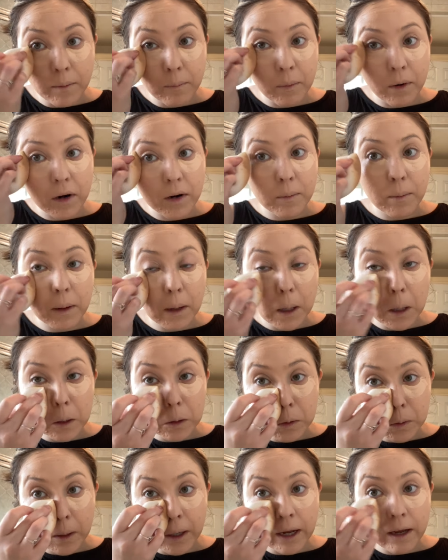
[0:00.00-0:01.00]
part of my house,
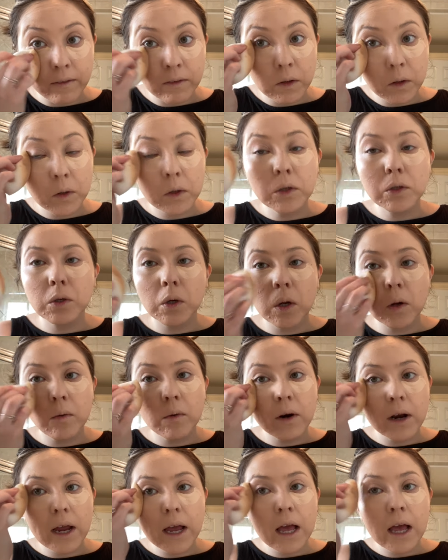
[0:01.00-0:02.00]
so I have no control over
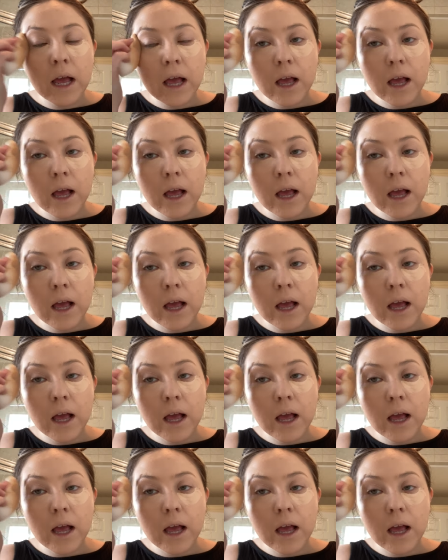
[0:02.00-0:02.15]
it.